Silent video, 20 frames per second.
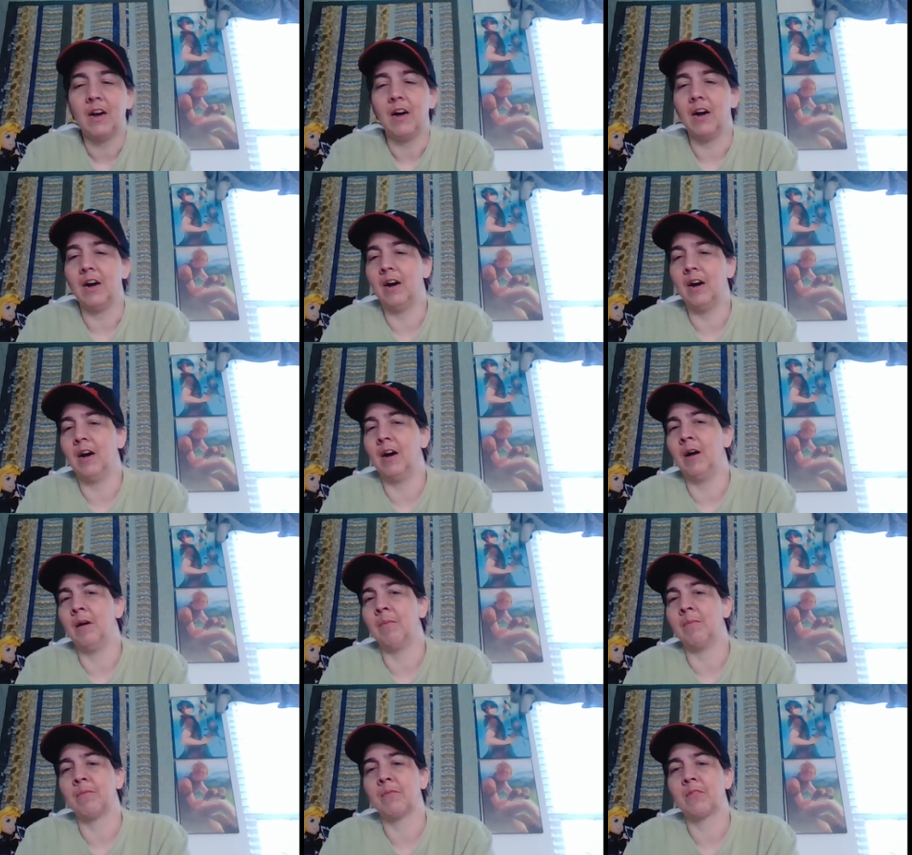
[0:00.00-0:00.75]

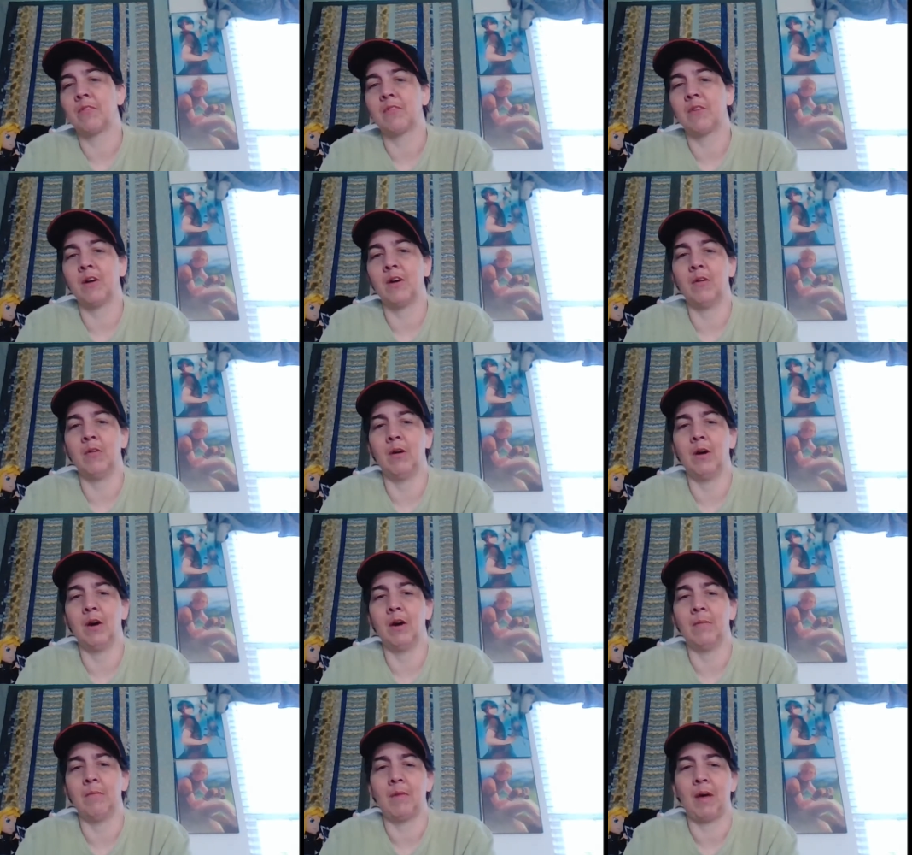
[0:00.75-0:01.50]
I
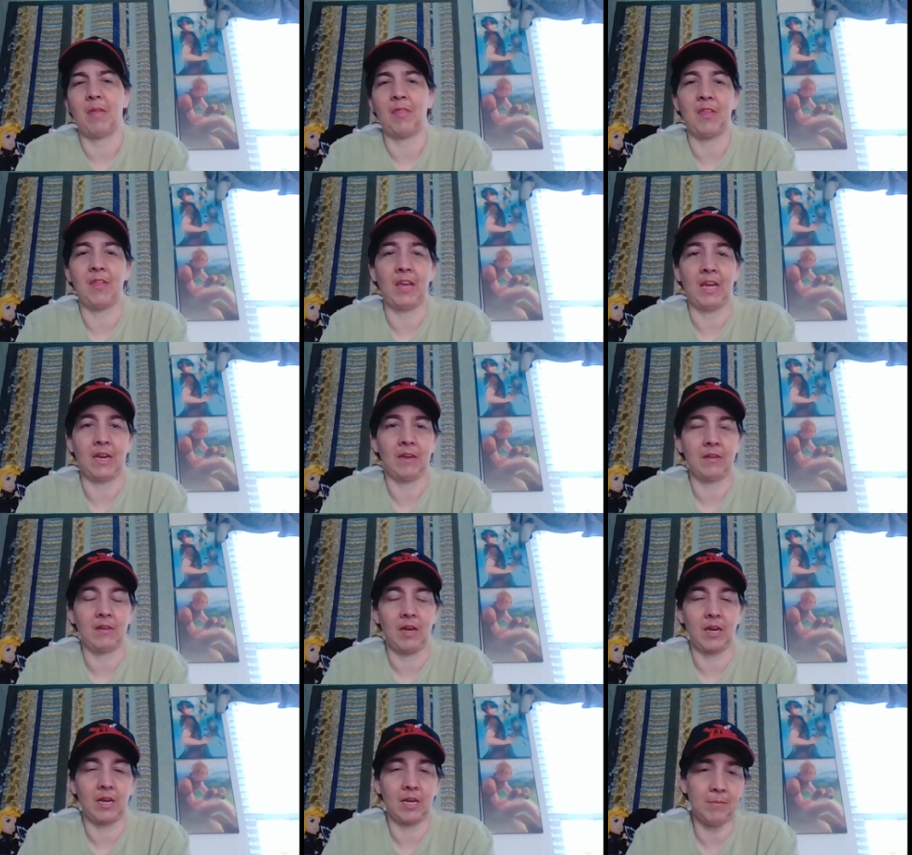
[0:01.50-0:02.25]
think,
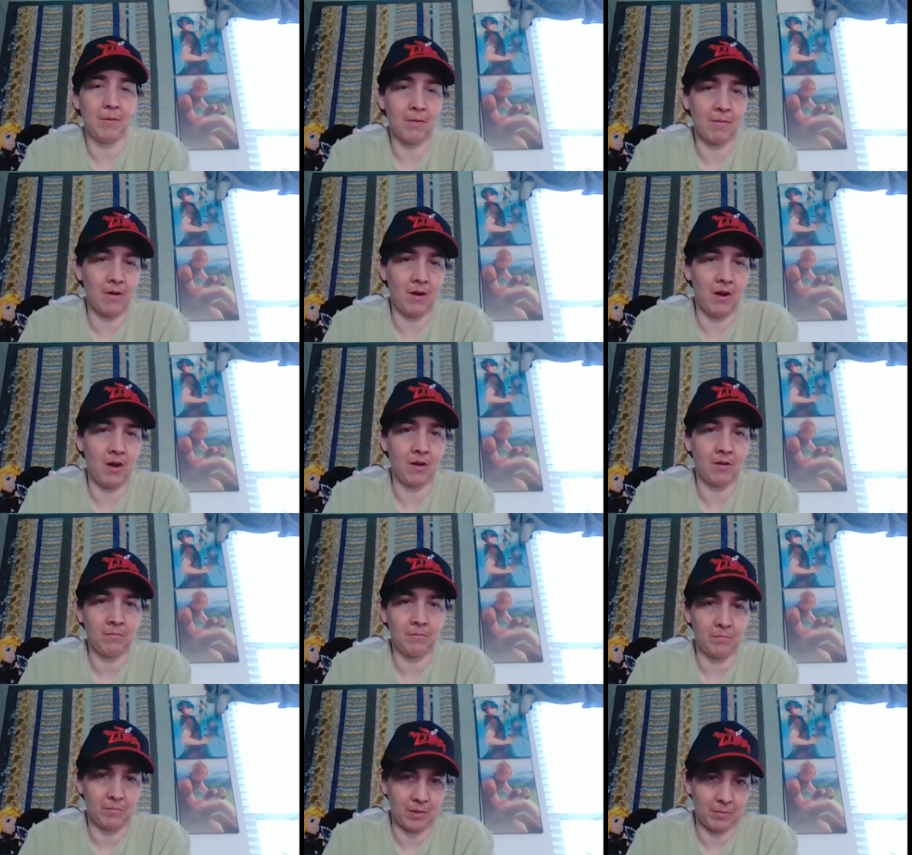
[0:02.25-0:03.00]
I could be
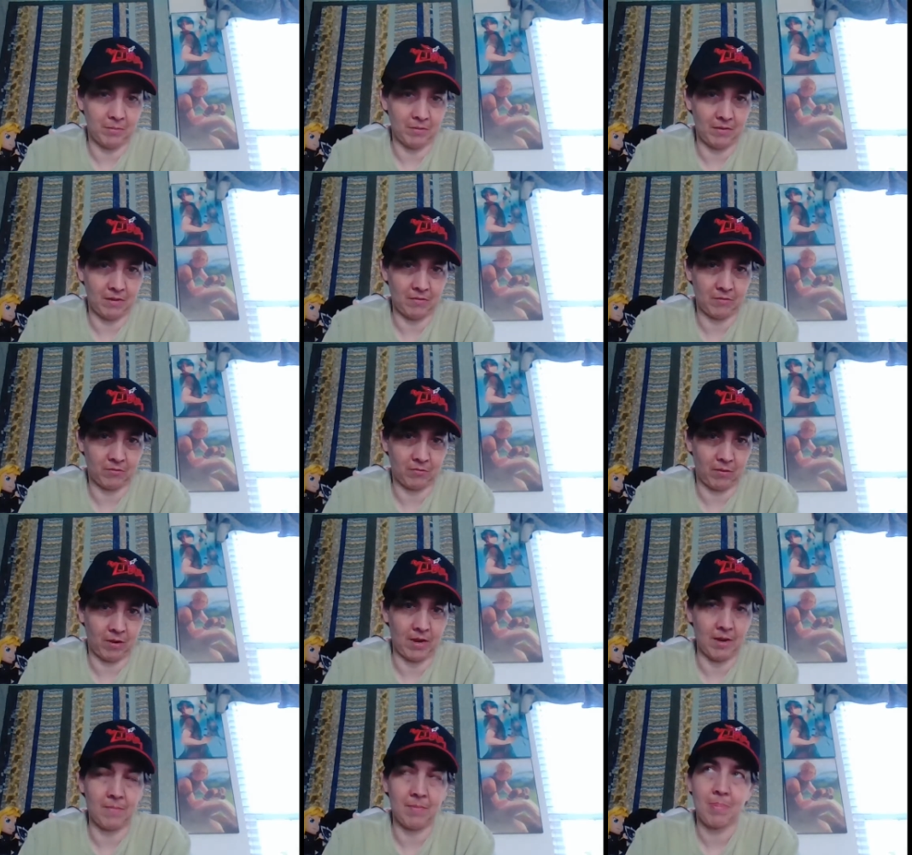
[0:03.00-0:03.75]
wrong, but I believe that was
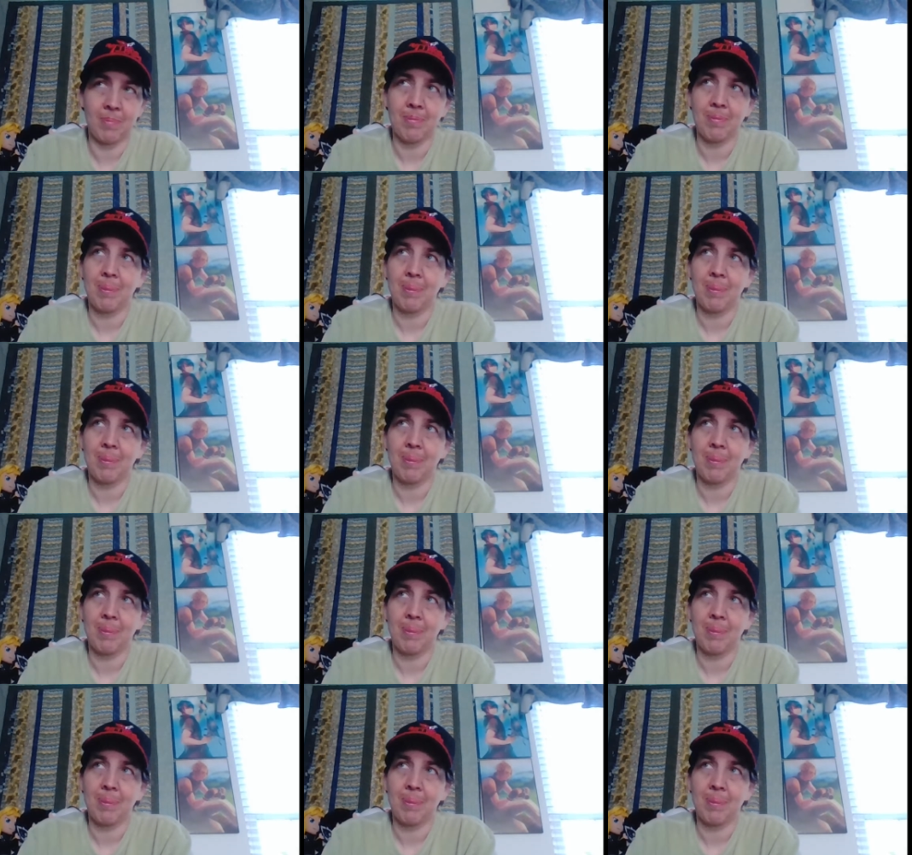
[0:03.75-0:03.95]
right.